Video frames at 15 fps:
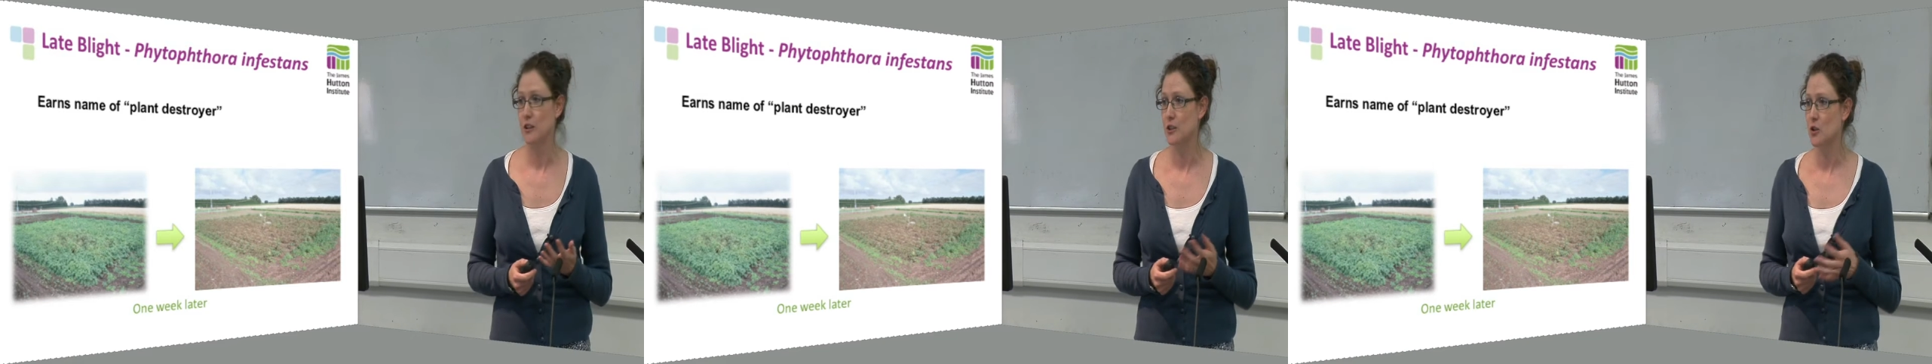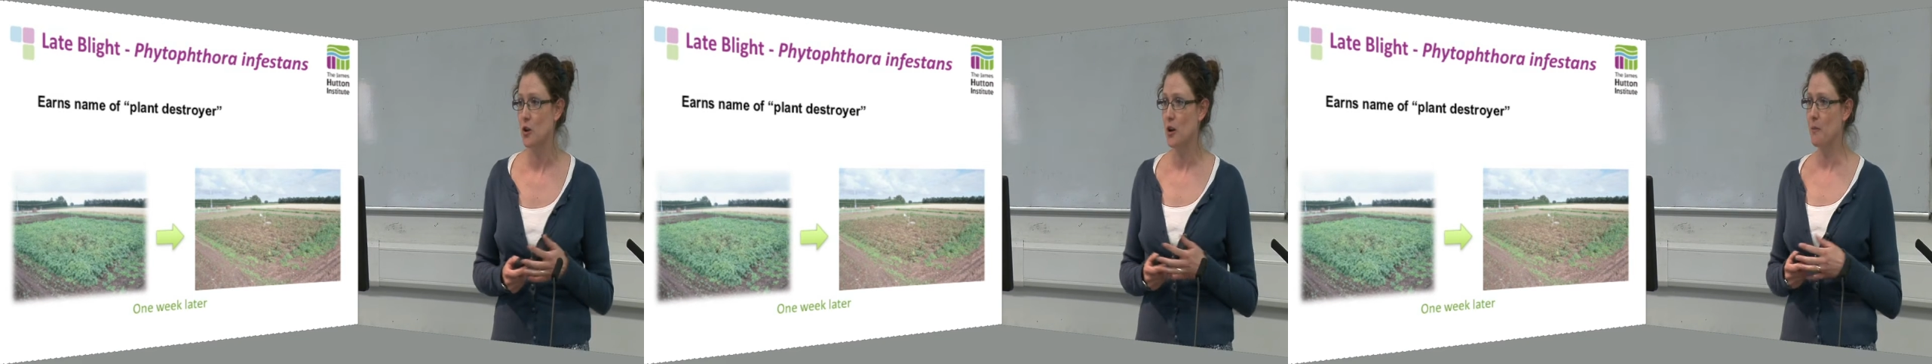
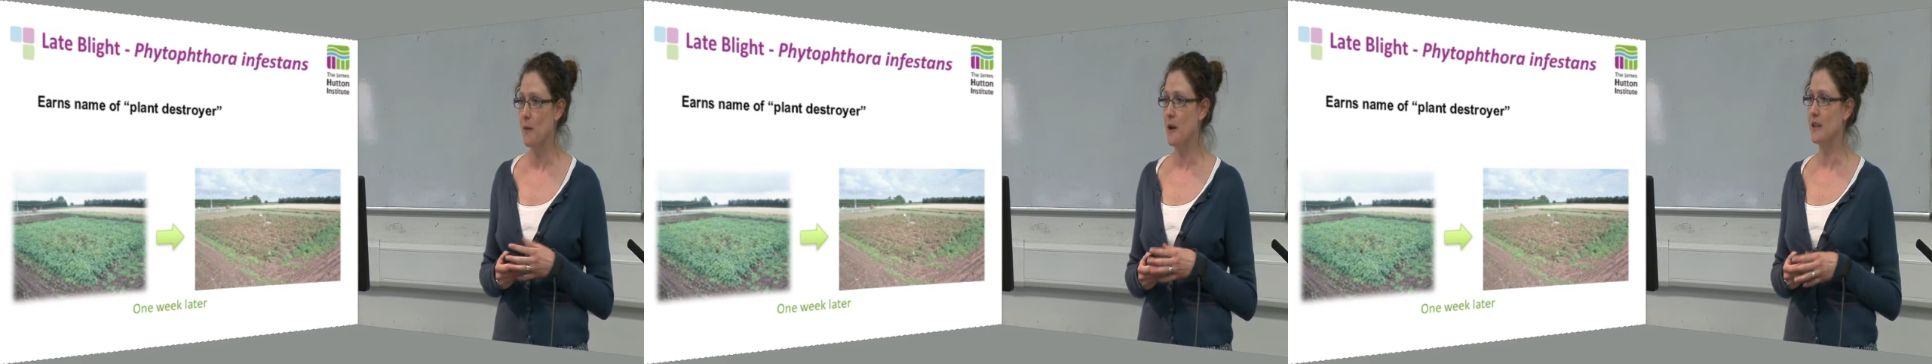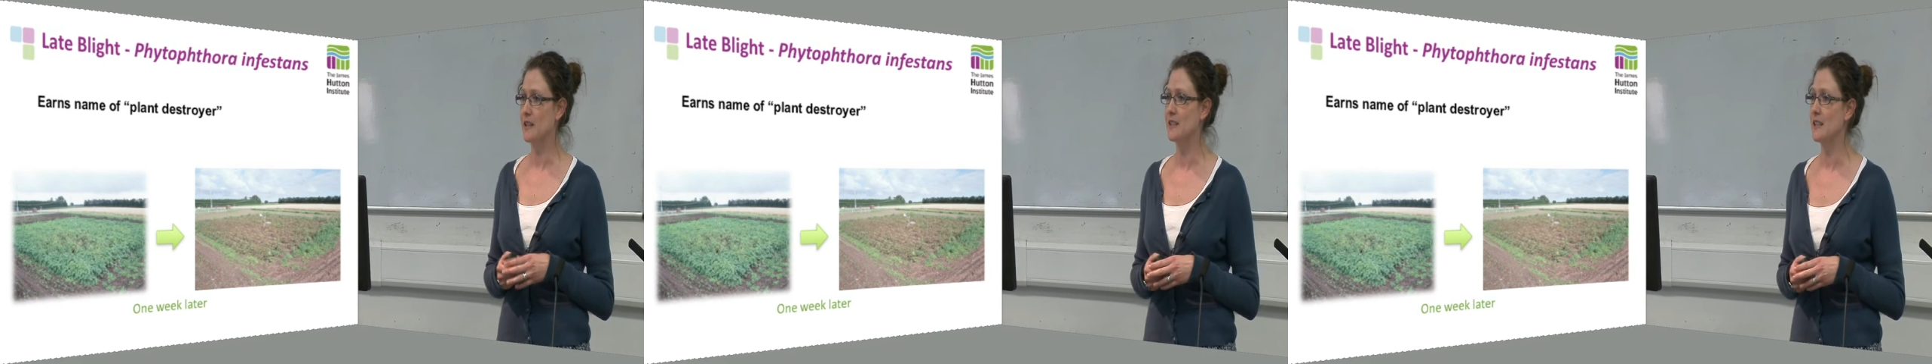to talk
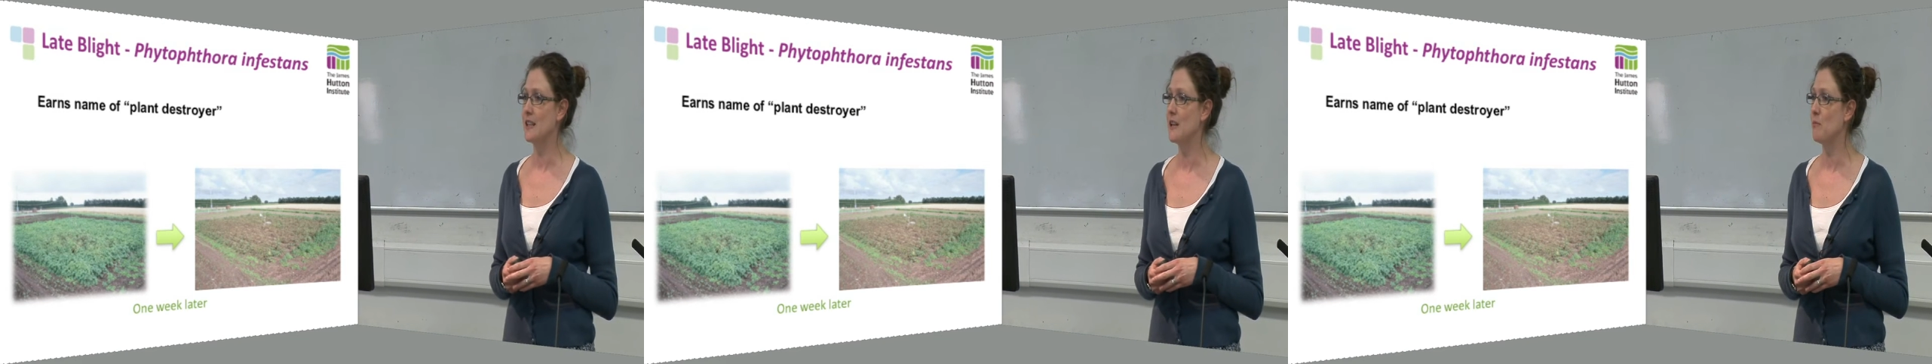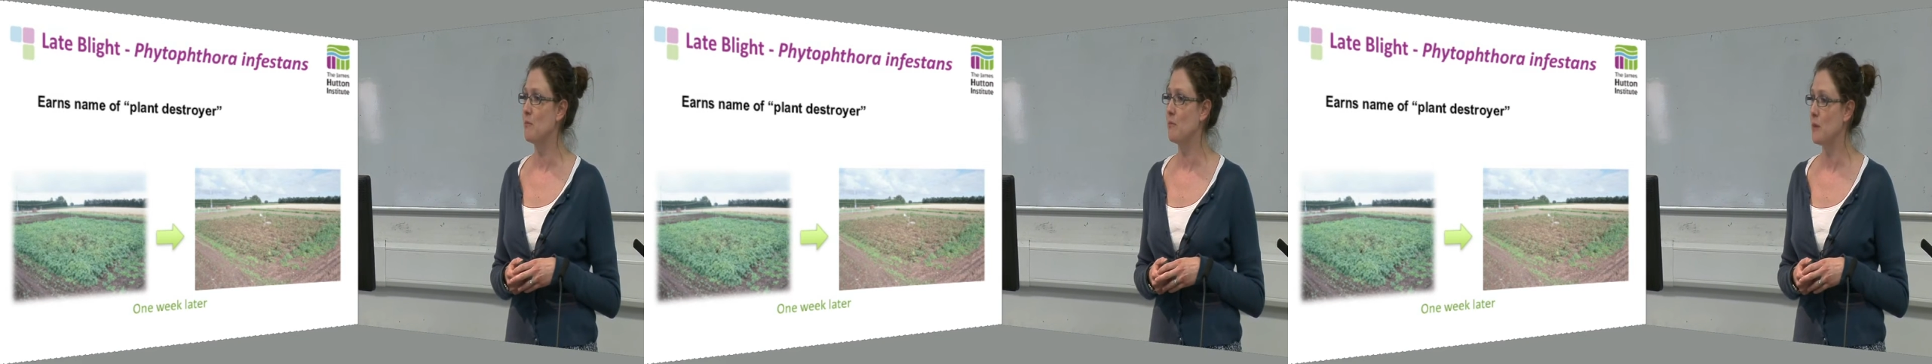about is
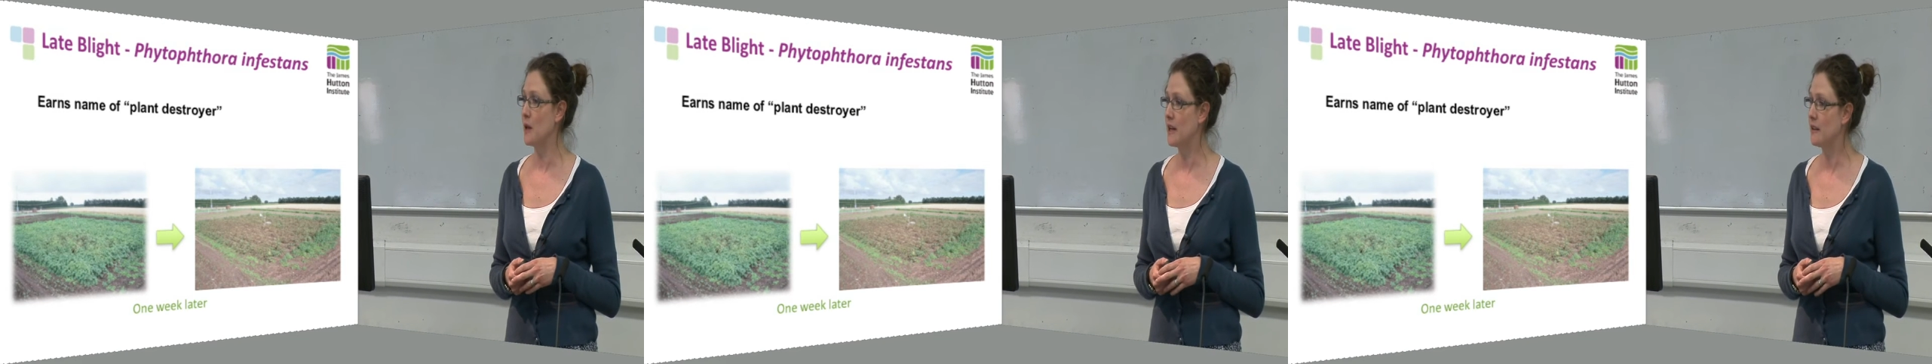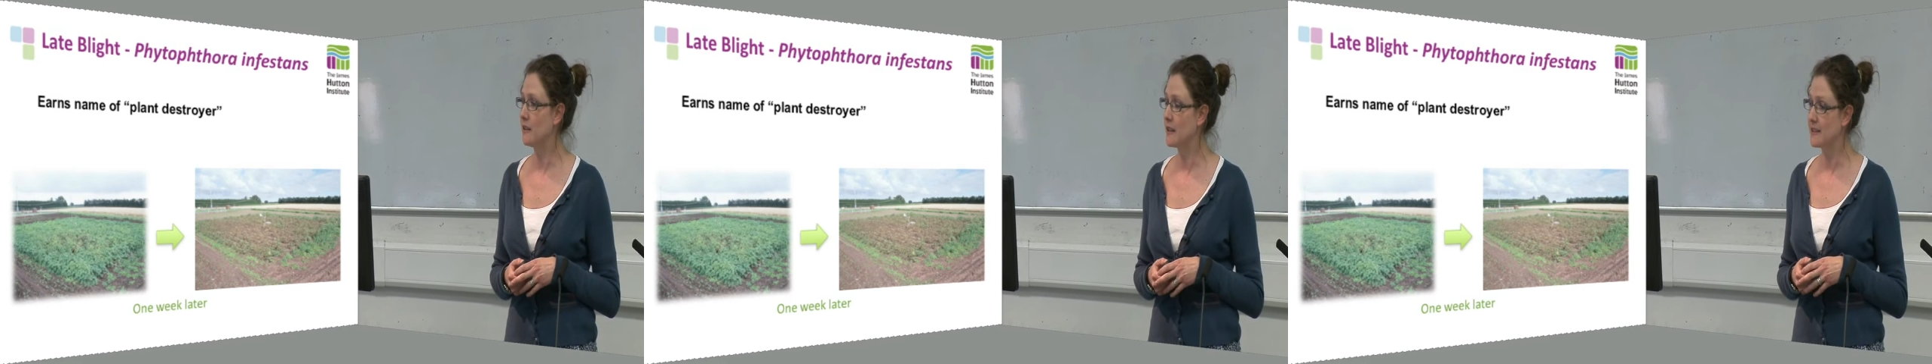late blight,